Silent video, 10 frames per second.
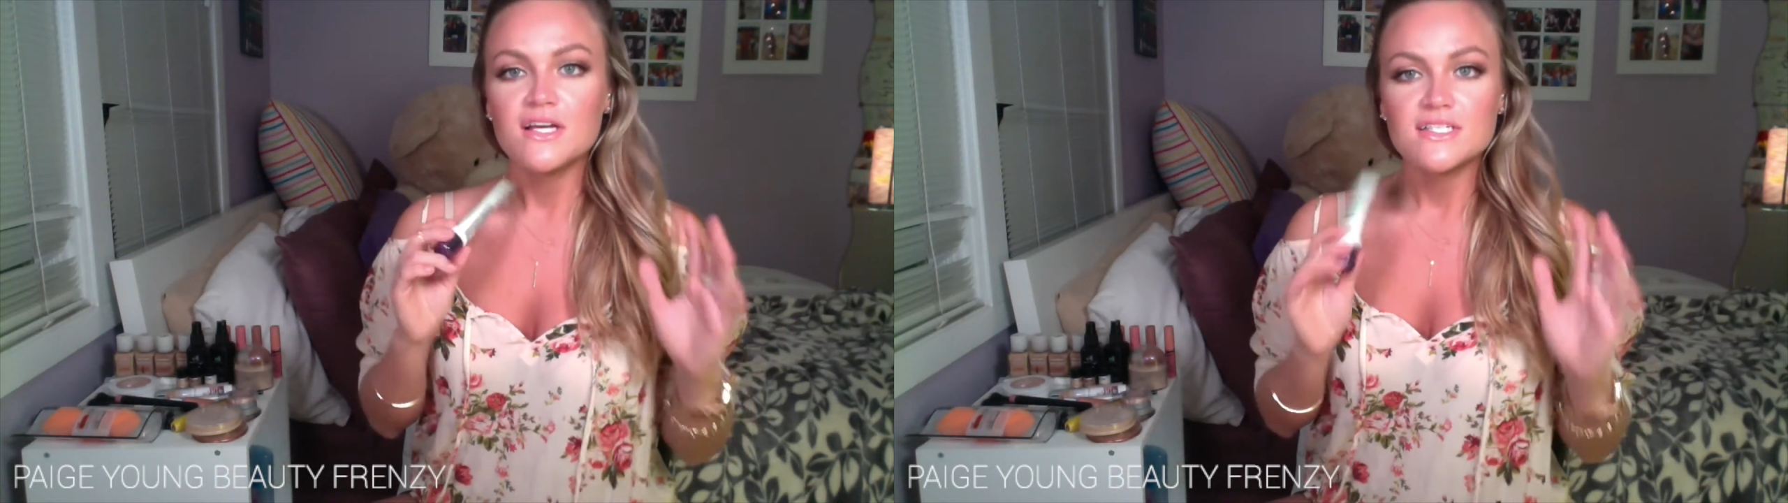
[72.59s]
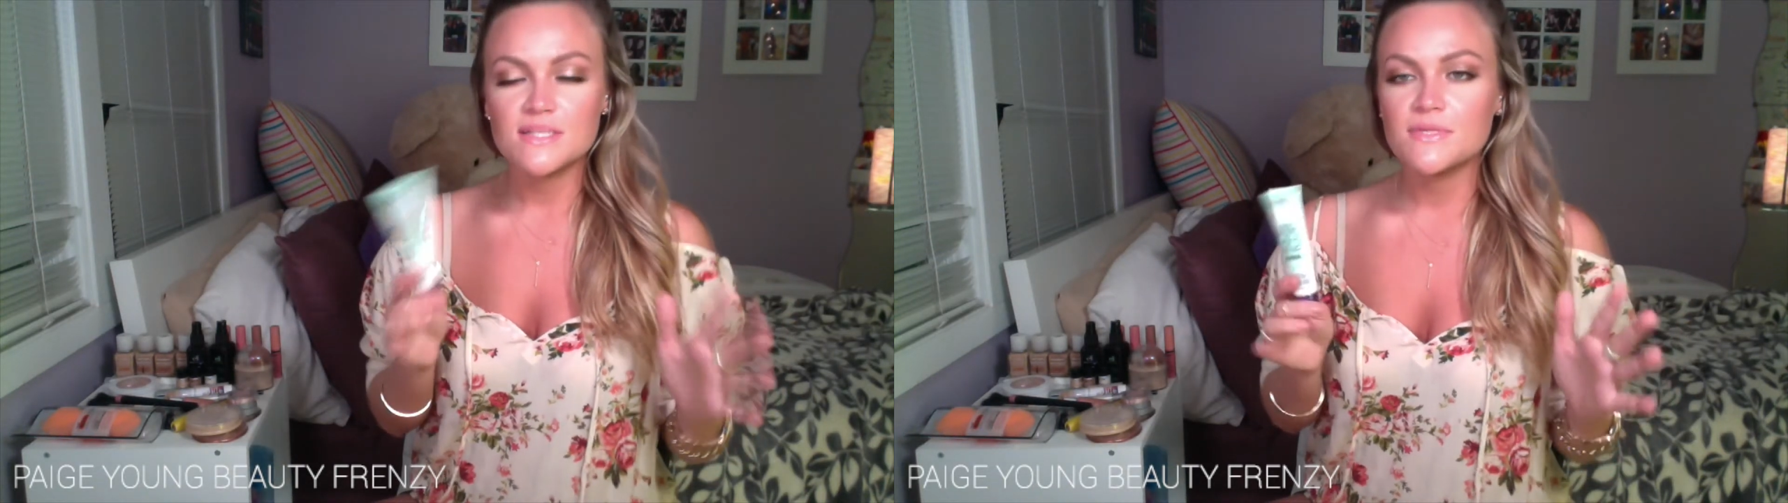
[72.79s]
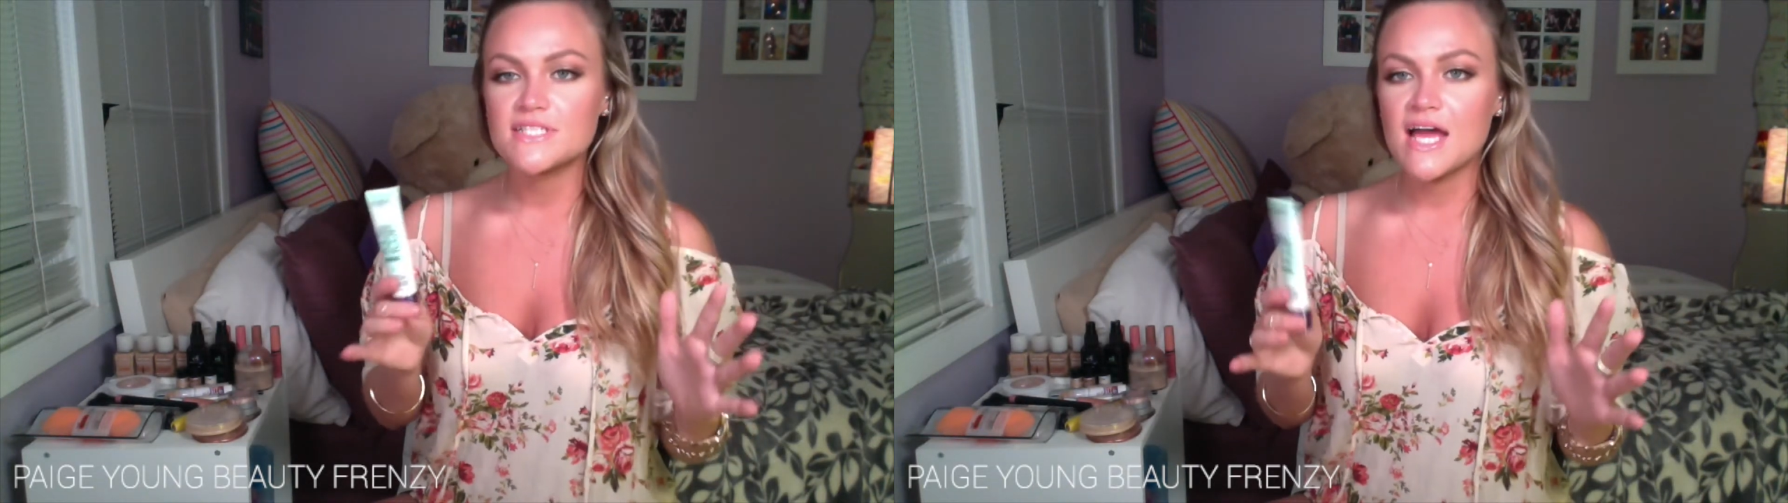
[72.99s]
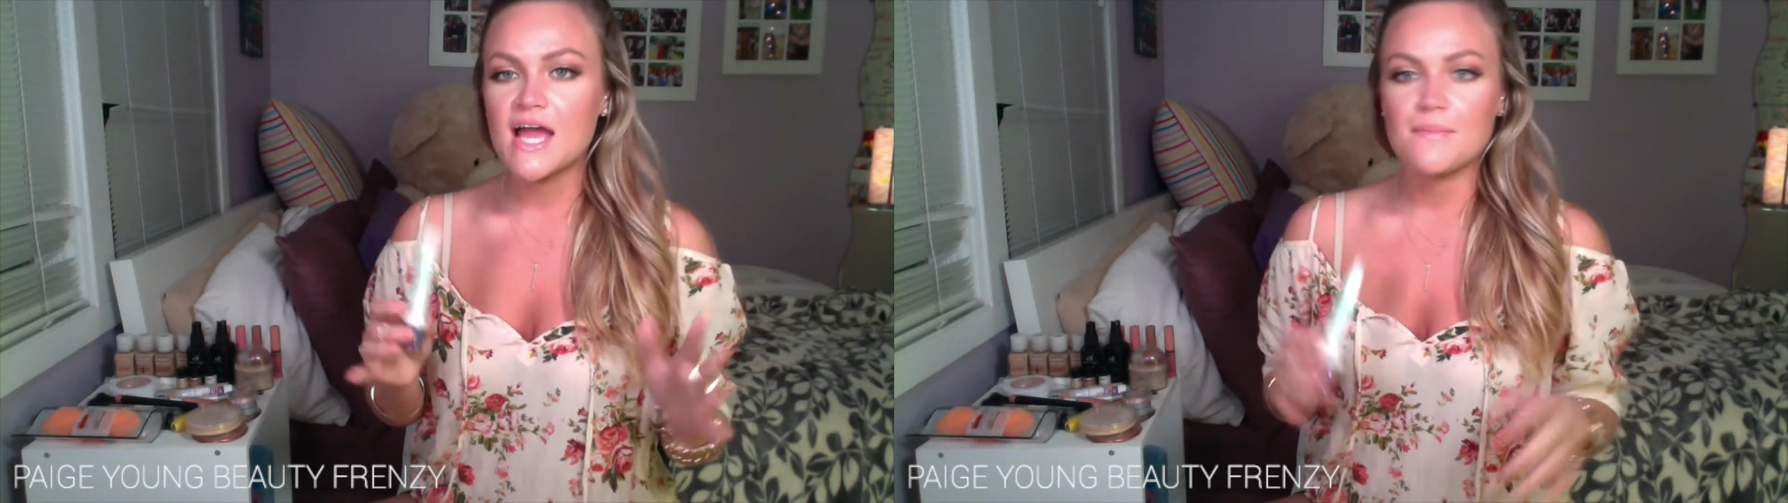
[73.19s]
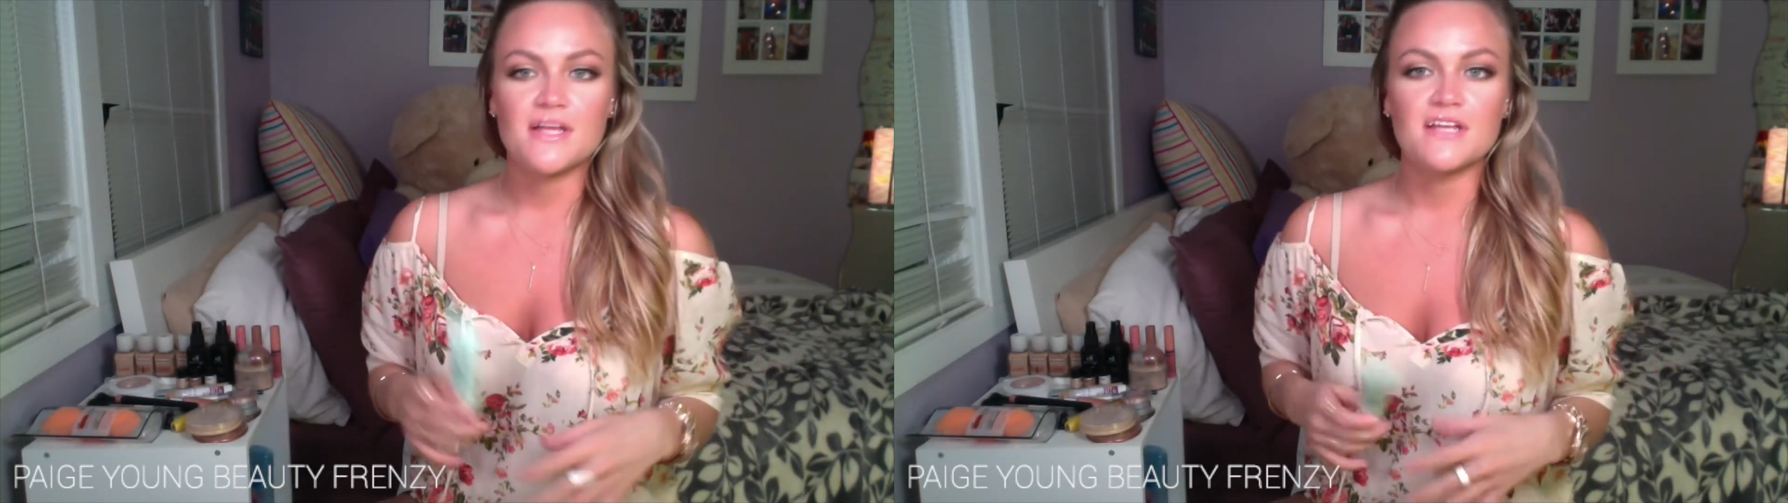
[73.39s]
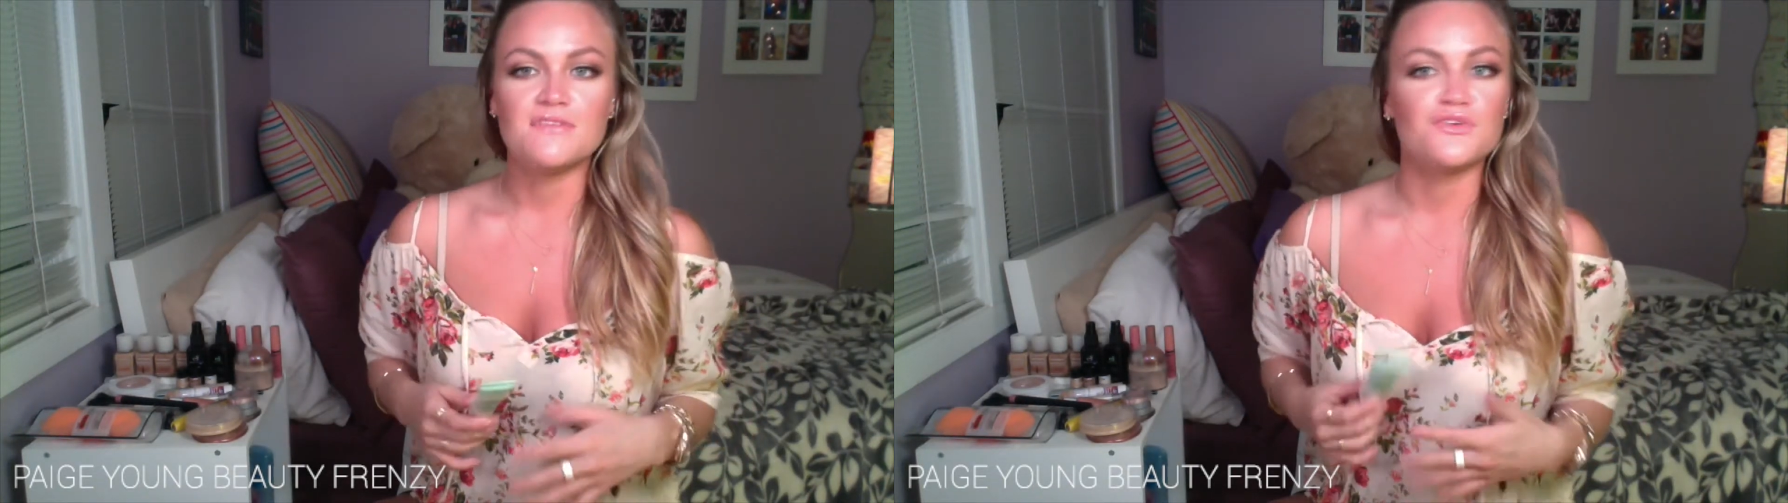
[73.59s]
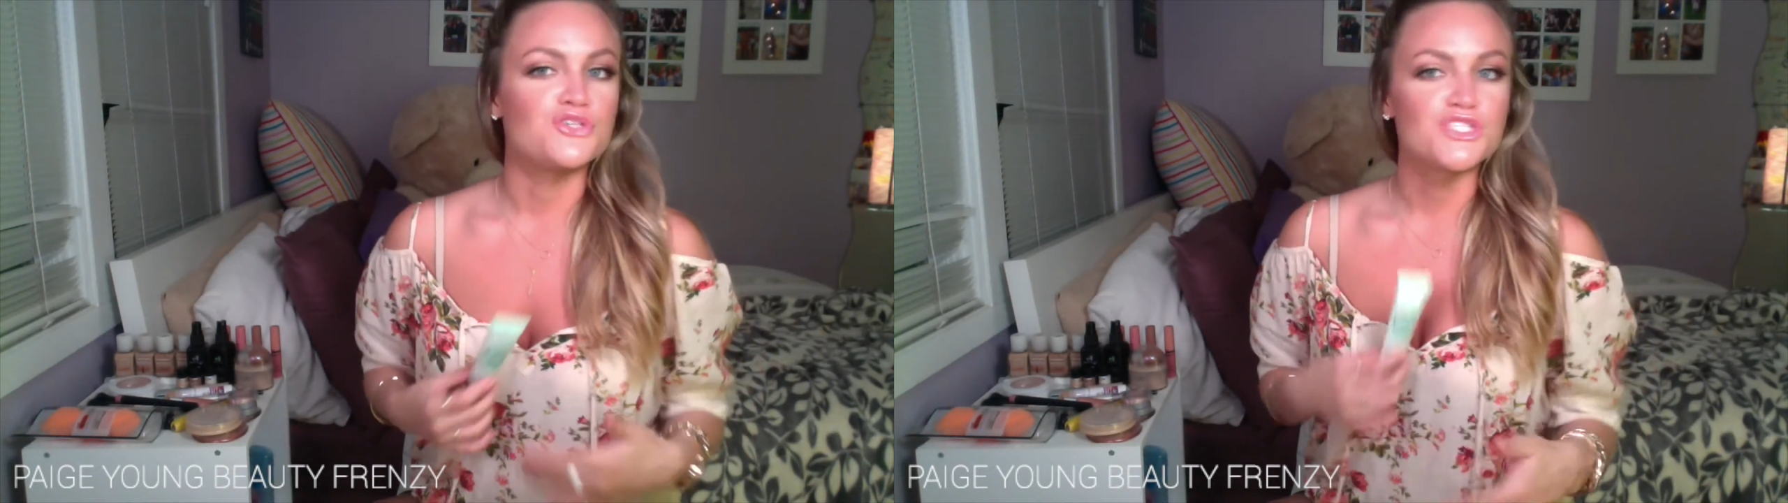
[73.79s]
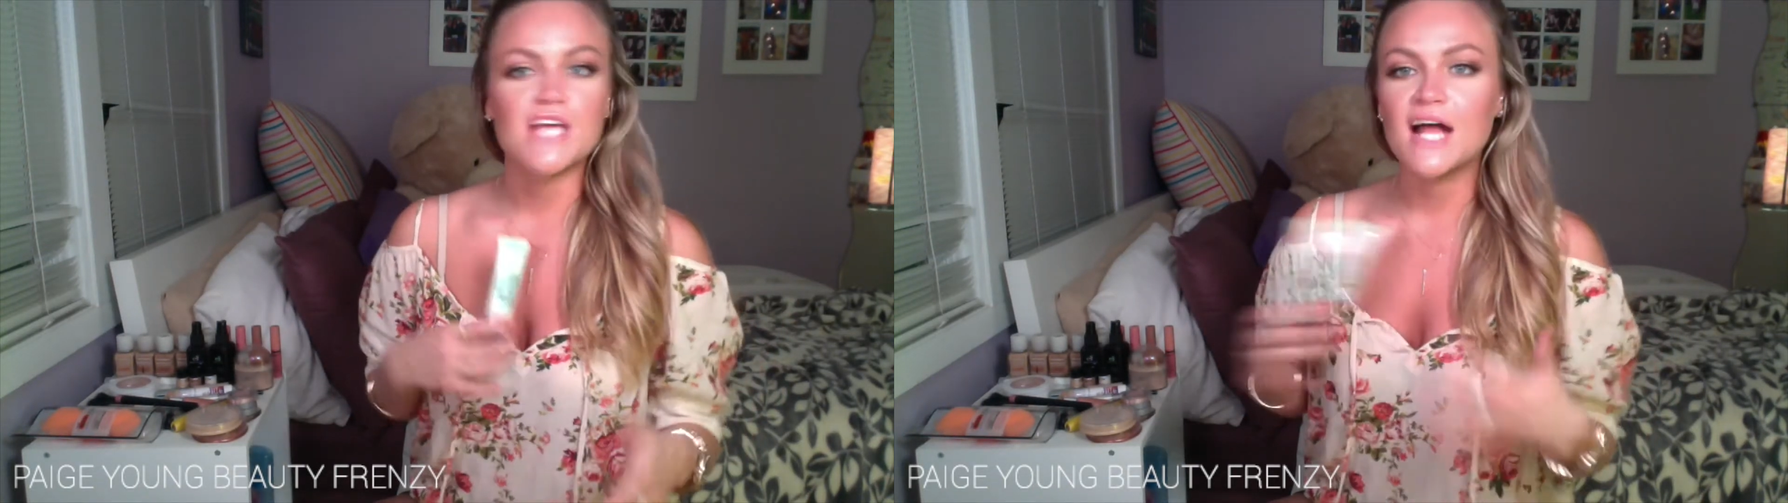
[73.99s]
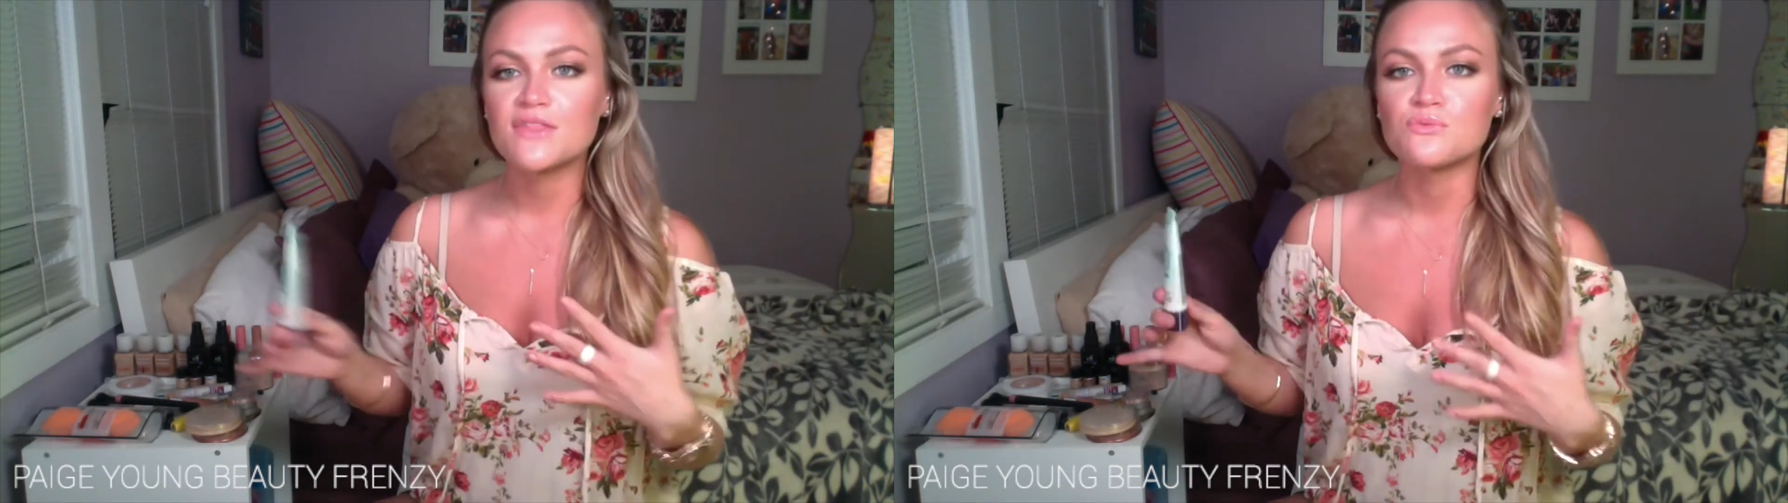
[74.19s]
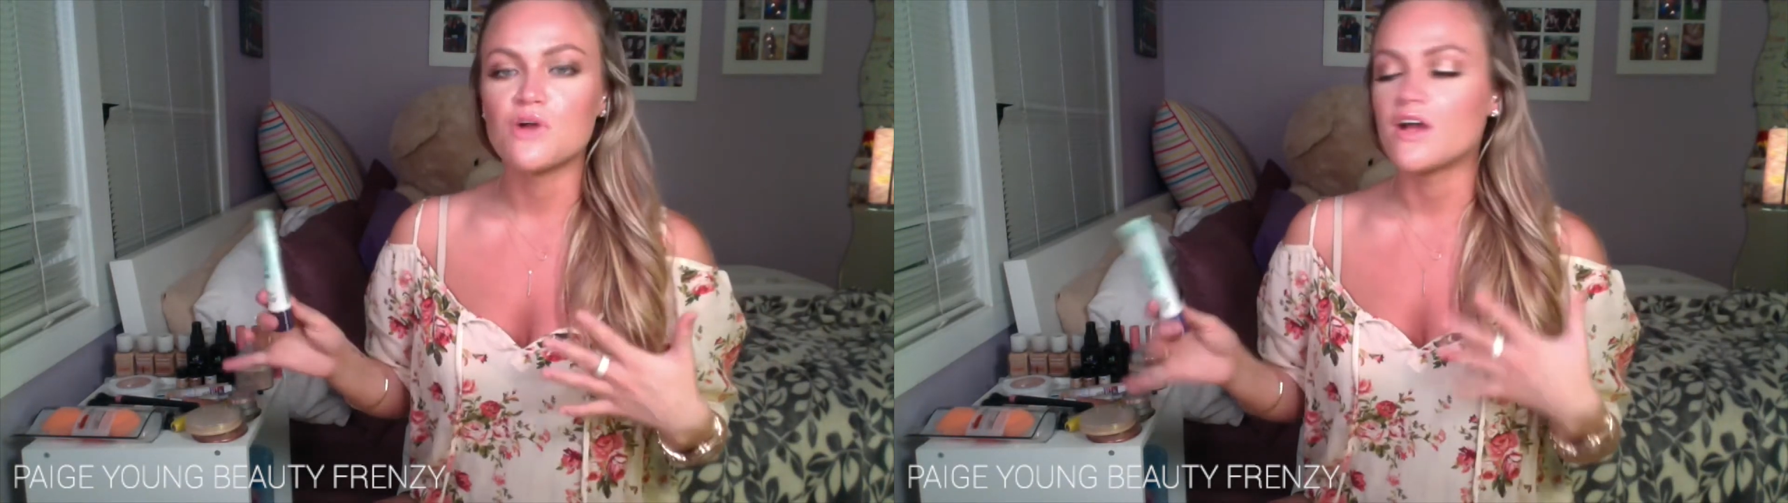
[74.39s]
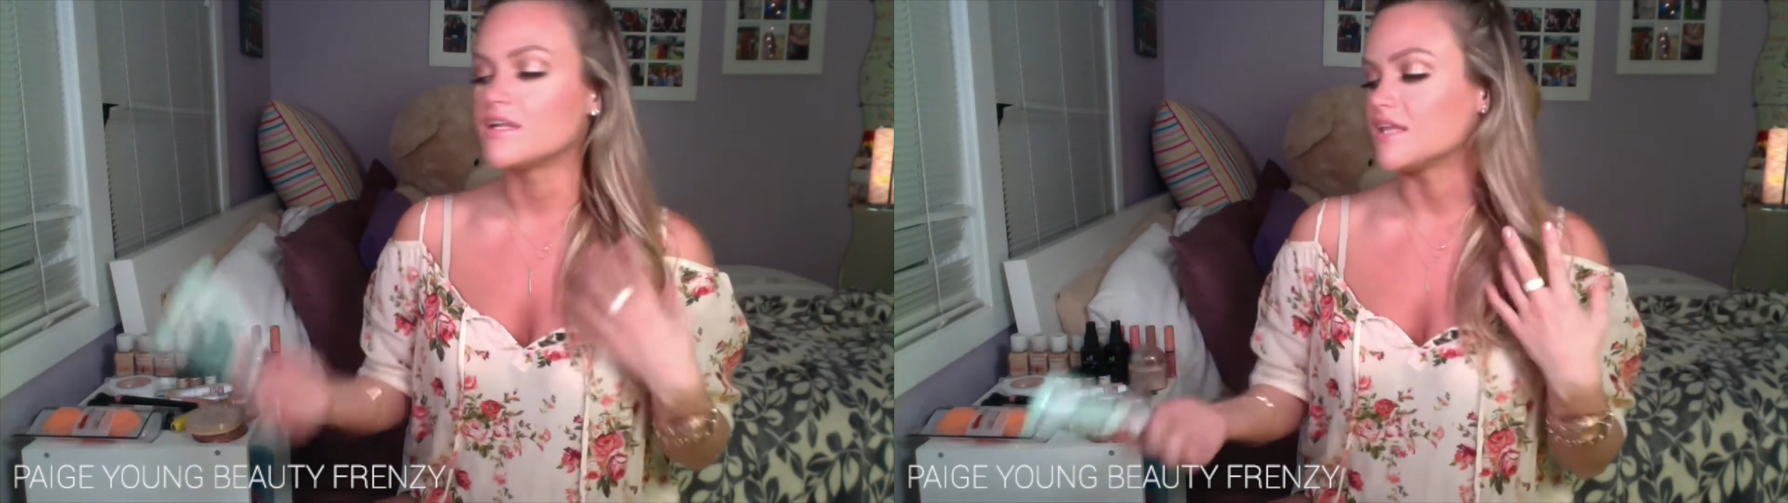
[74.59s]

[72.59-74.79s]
summertime, and if you're just on the run,